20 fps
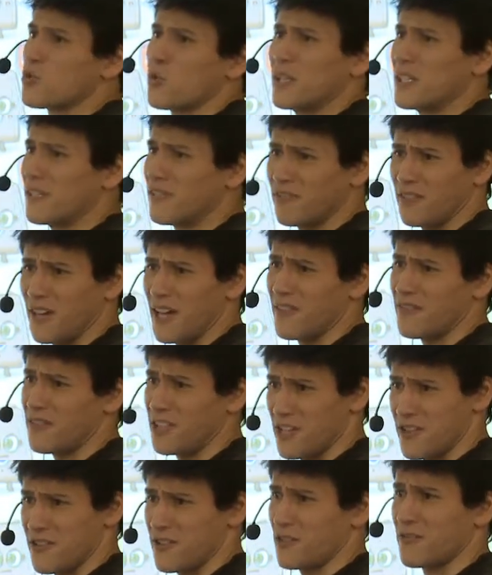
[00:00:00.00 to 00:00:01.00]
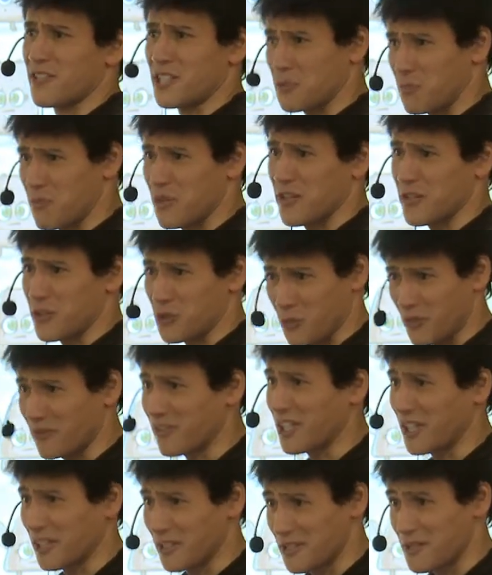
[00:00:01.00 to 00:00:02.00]
25 years of experience with
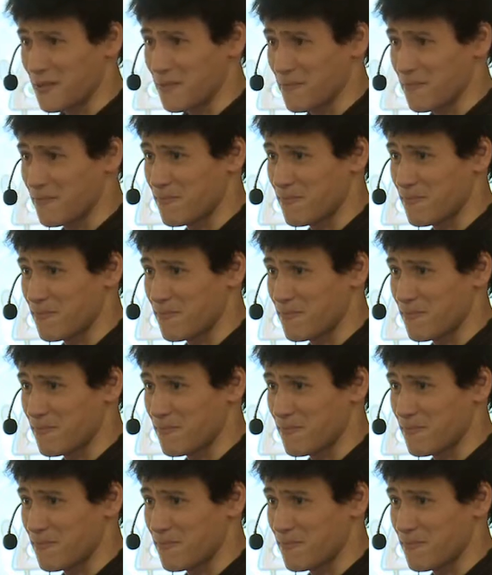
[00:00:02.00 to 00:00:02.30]
kids.